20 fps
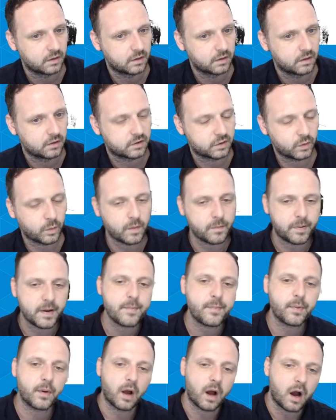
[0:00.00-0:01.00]
So when
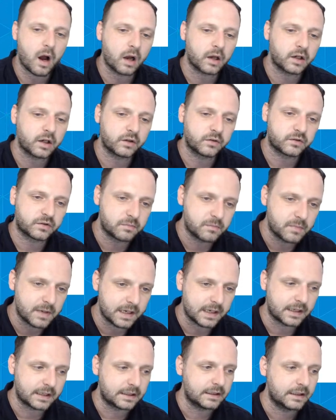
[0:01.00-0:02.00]
people argue to
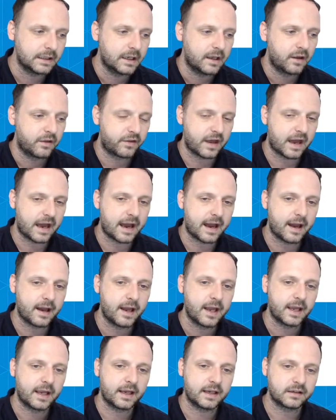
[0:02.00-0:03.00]
me that
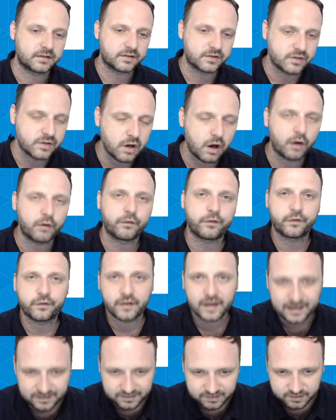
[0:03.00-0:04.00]
it's not
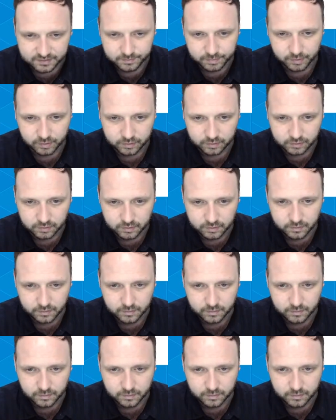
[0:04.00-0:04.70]
flexible